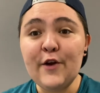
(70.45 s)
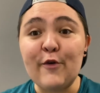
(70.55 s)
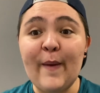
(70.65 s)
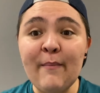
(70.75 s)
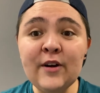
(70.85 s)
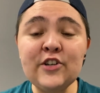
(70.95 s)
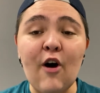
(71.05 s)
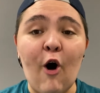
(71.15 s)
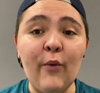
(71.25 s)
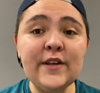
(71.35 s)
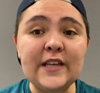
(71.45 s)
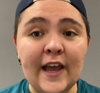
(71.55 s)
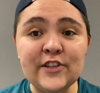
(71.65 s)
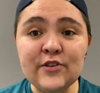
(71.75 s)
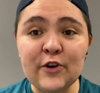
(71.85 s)
Remember to always
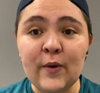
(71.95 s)
answer the